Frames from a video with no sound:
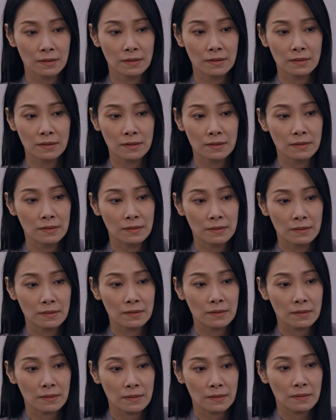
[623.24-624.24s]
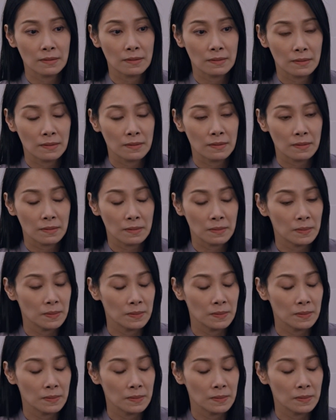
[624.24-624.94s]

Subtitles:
[no speech]